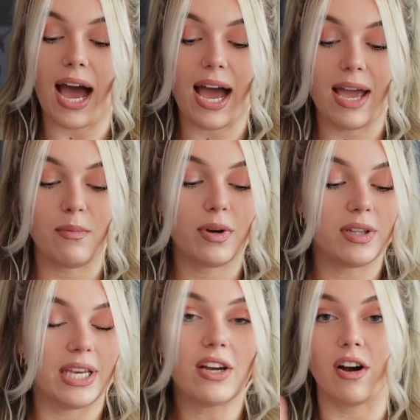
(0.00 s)
I will
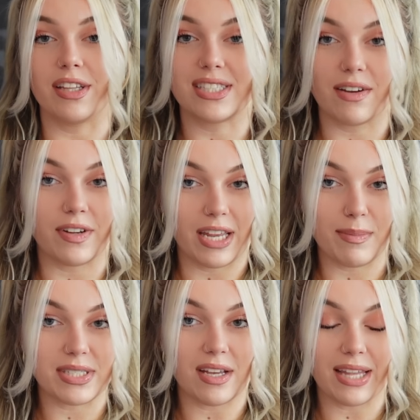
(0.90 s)
link all the stuff on
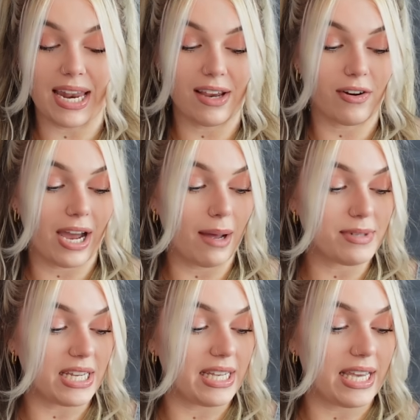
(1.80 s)
Amazon that I
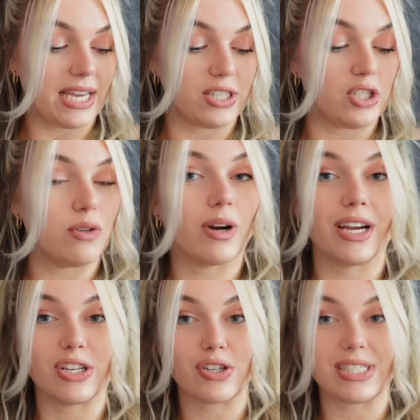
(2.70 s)
grabbed in case you are
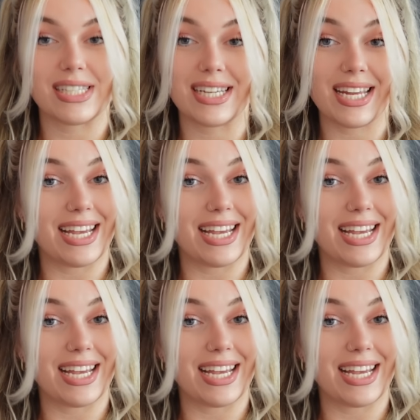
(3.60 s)
interested